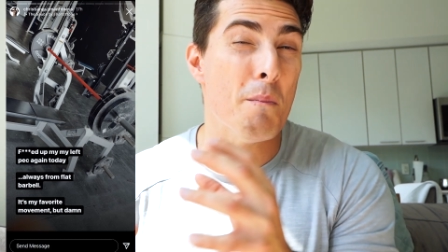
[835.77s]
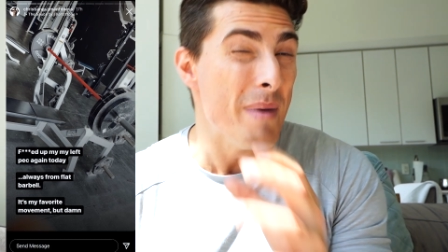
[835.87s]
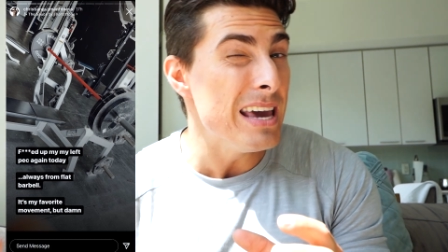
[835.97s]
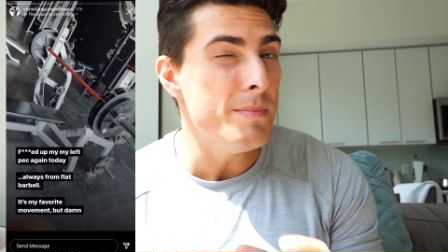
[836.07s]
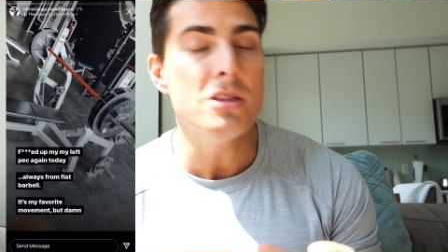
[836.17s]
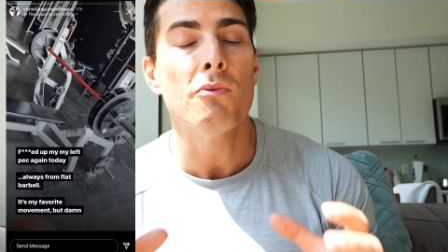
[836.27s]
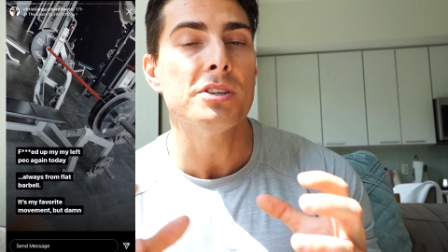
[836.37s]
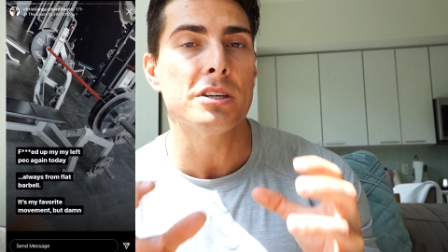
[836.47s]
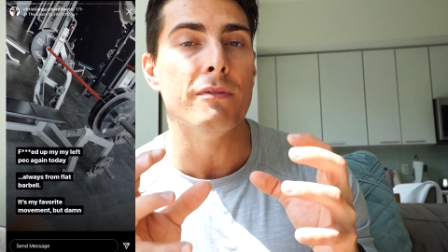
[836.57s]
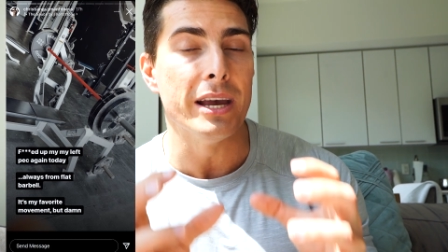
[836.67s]
maybe the
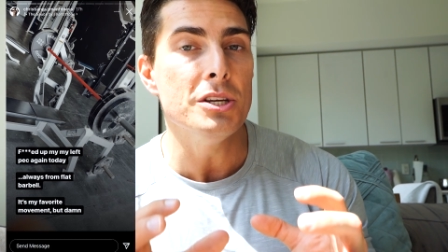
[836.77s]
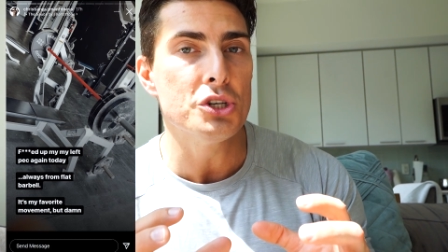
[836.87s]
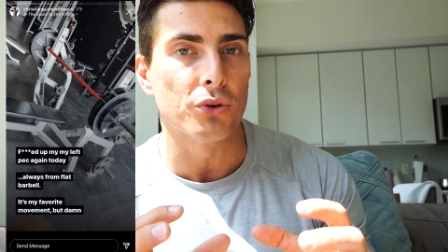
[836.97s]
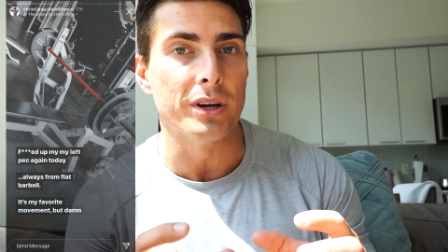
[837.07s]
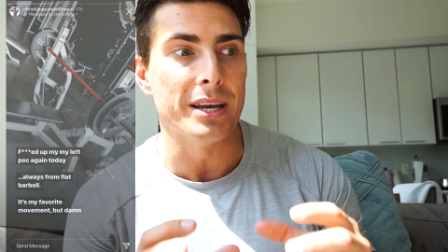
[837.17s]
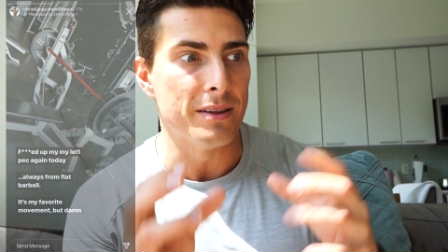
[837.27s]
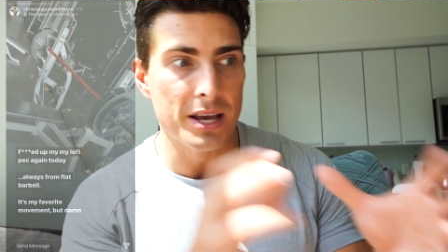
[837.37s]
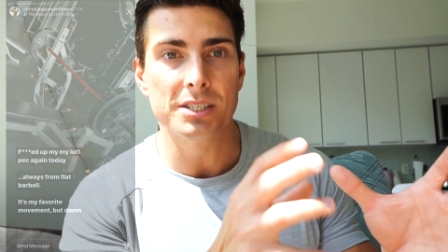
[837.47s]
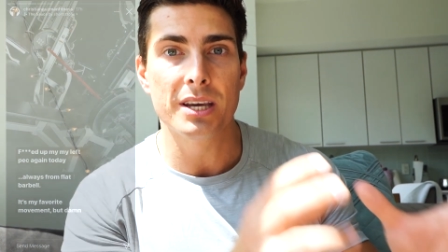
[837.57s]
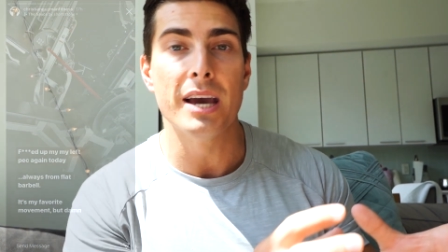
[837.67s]
risk of injury in
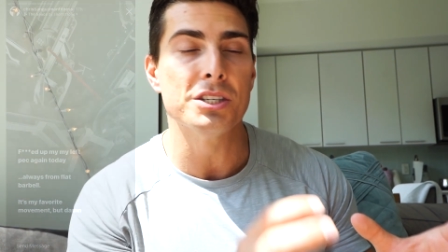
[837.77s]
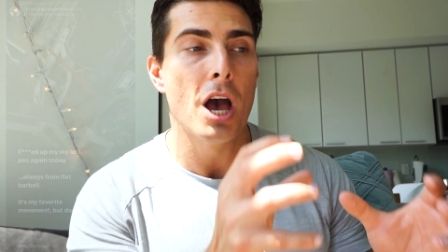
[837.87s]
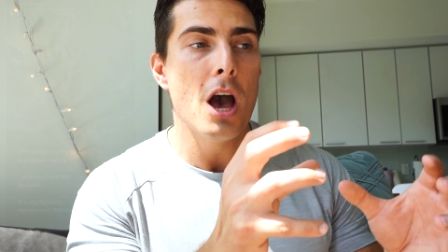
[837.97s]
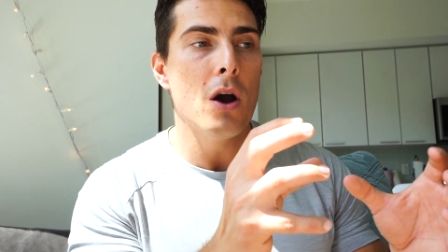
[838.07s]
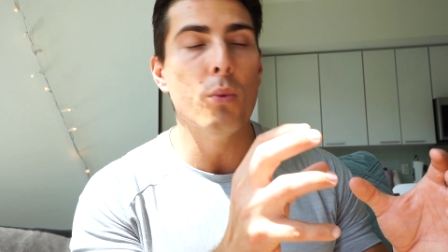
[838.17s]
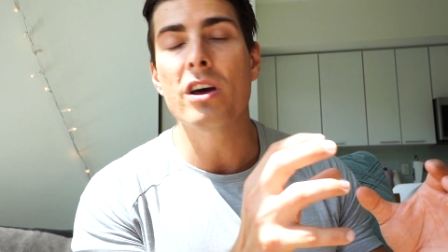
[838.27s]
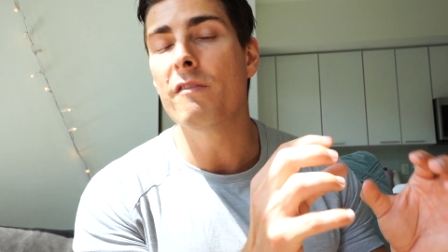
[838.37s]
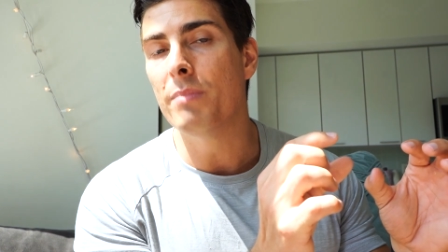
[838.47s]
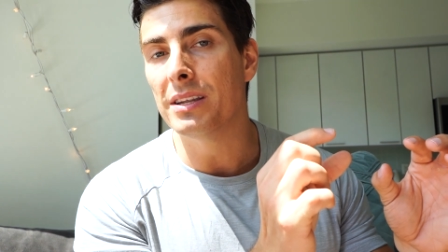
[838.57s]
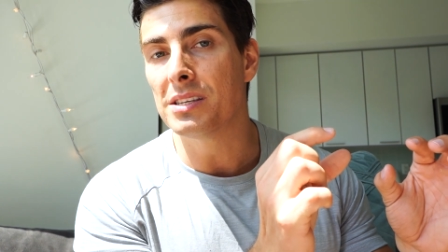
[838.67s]
his case would
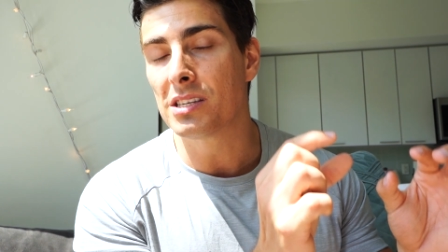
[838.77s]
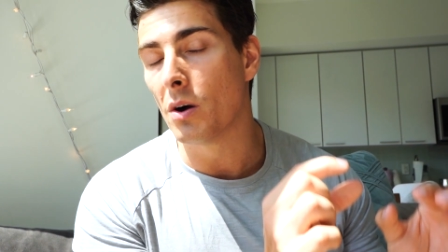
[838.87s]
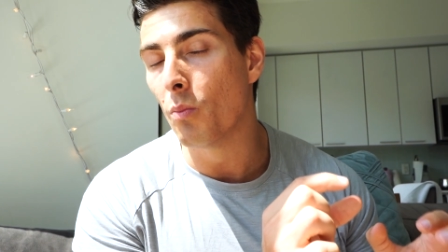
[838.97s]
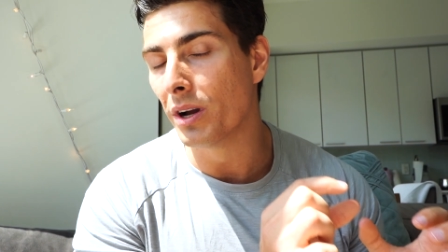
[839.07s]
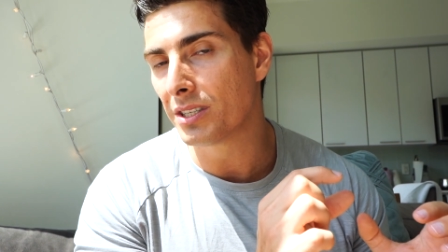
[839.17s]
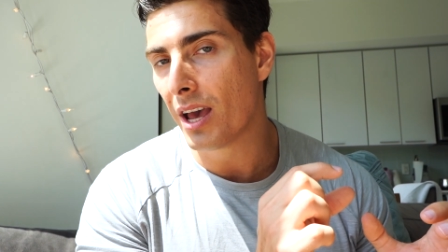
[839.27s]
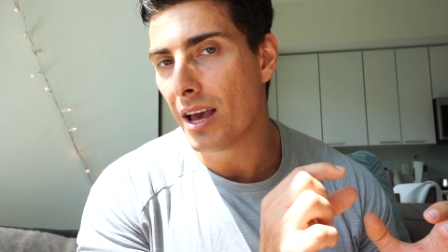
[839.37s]
have been somewhat